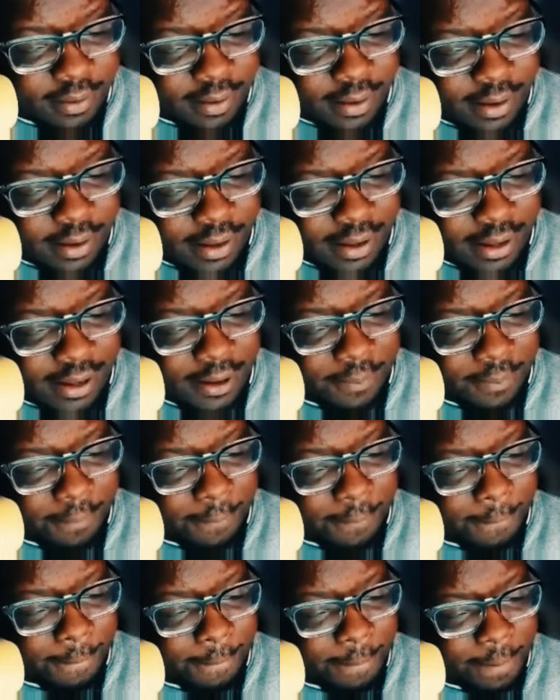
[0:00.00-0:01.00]
But
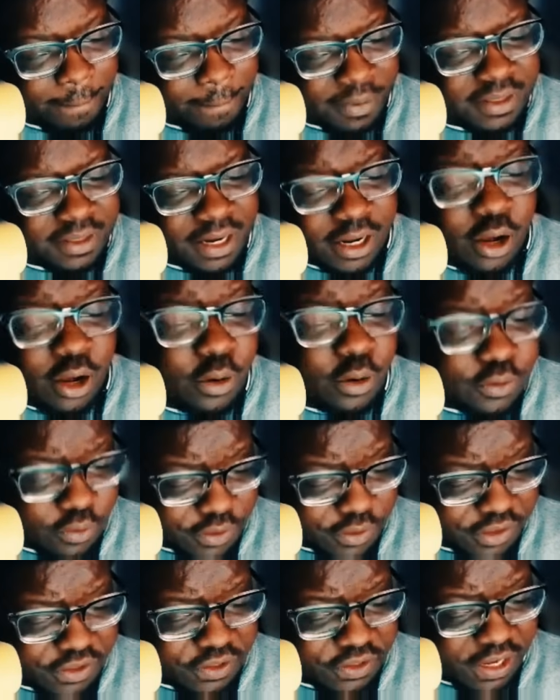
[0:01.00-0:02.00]
then he goes on
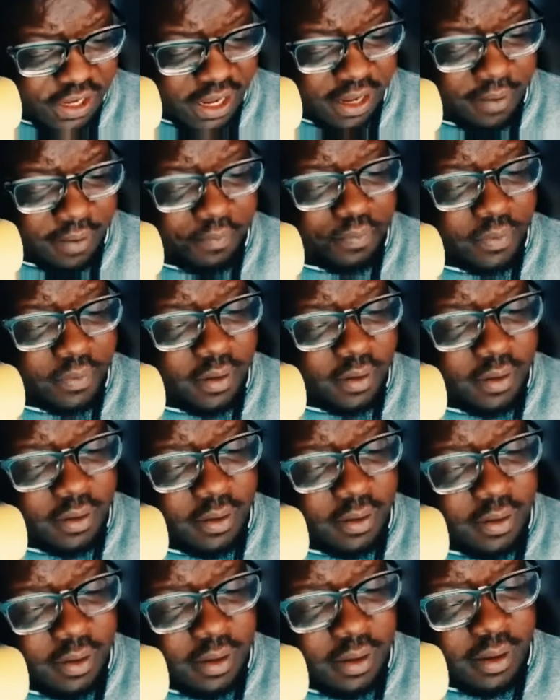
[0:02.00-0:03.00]
to say
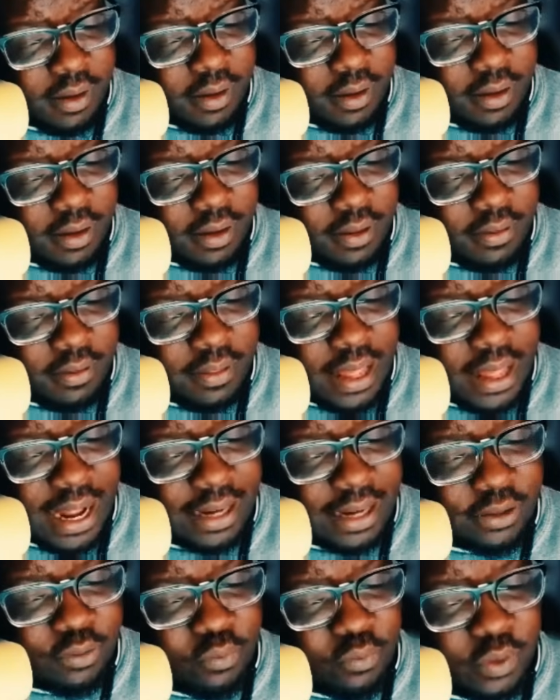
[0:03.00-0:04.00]

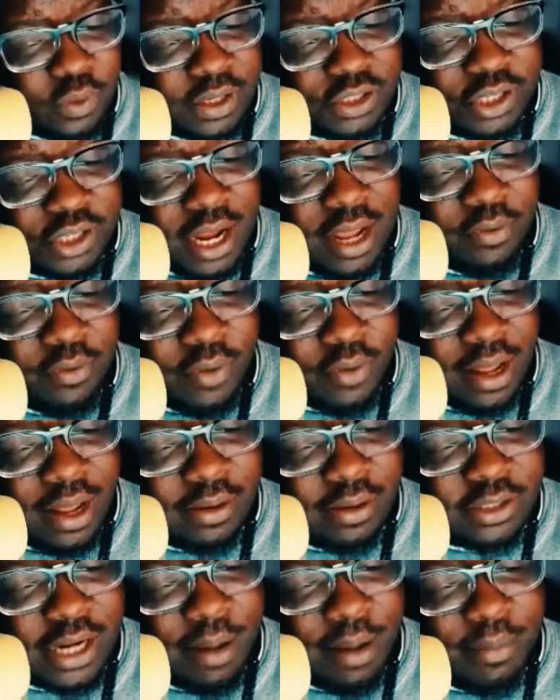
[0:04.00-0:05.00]
that when
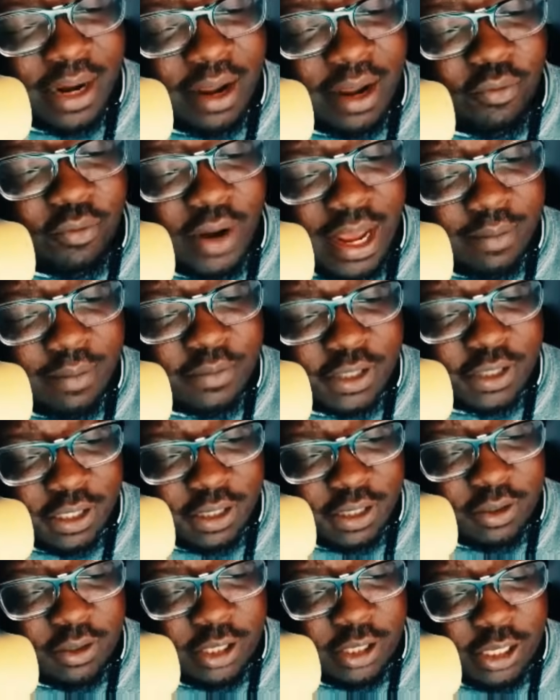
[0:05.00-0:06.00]
JonBenet
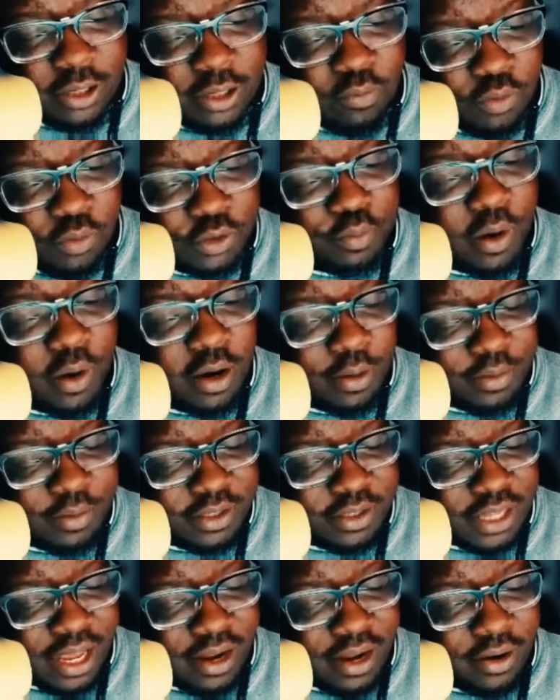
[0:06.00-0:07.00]
Ramsey was brought
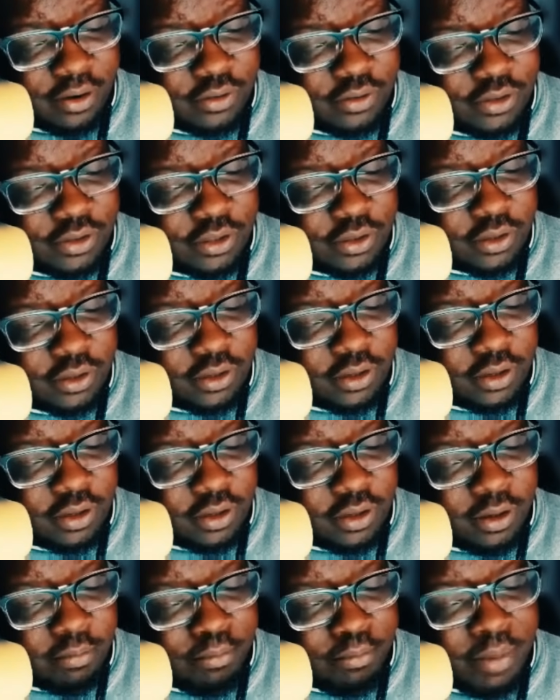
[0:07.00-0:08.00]
upstairs,
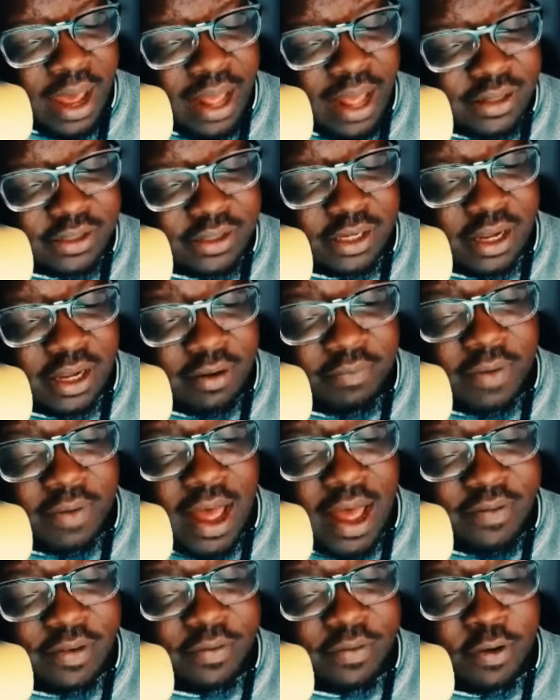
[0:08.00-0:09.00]
Patsy and
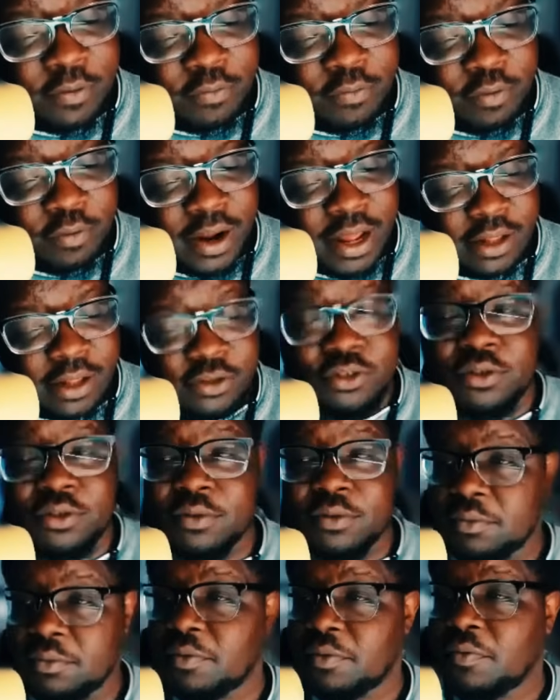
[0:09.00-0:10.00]
5 of her friends,
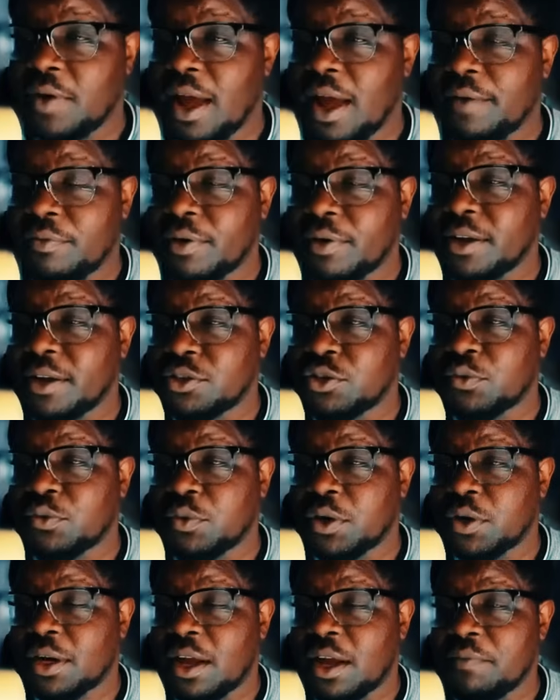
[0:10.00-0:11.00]
and the 5 friends who
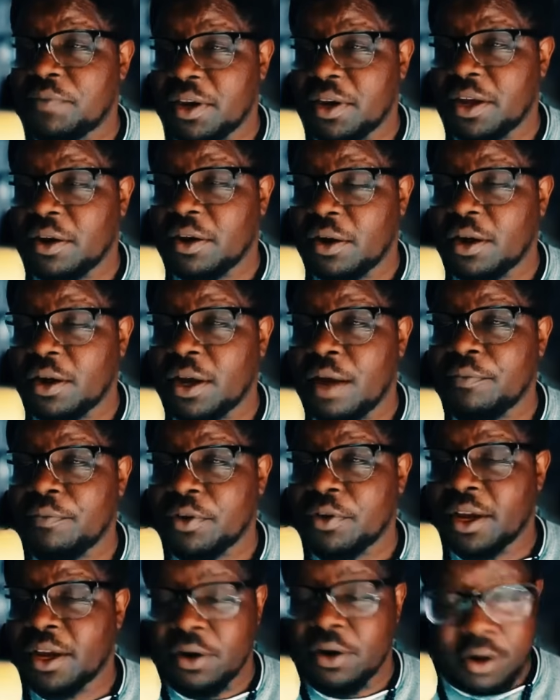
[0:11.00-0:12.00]
were comforting
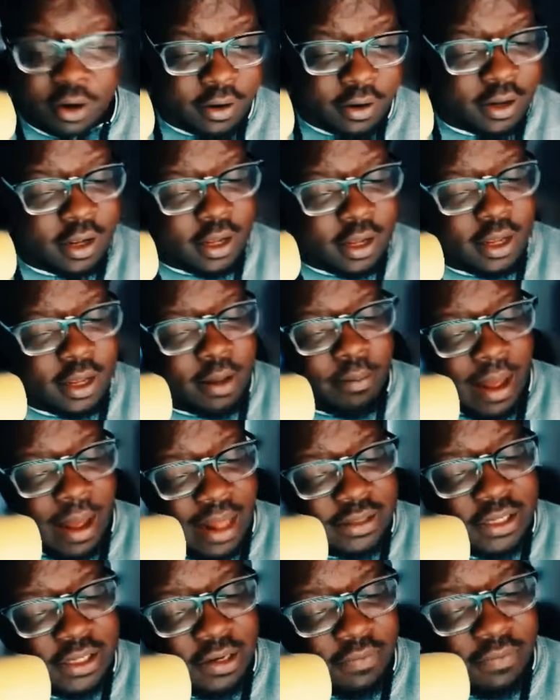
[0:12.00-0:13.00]
her,
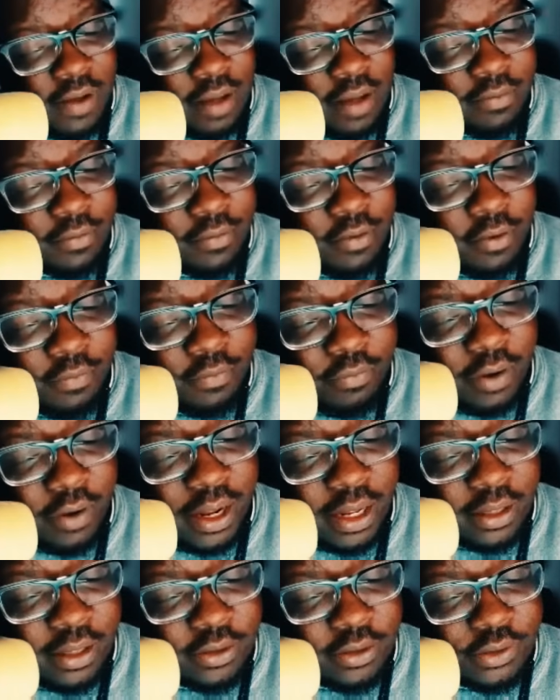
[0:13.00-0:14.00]
Patsy and 5 of her
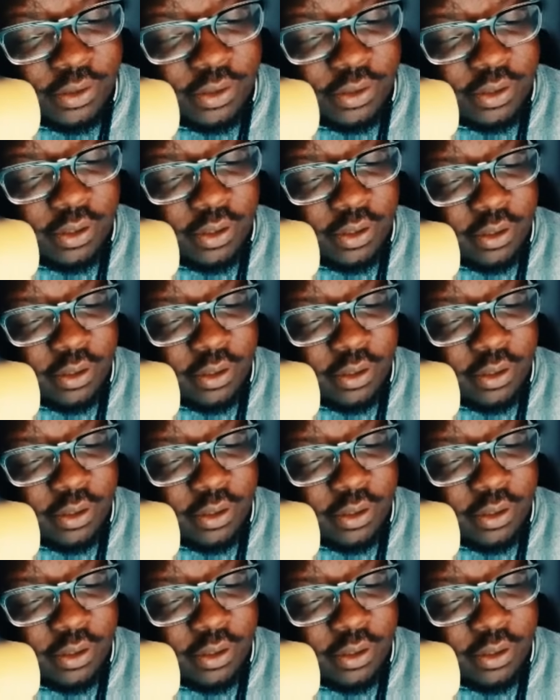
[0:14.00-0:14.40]
friends.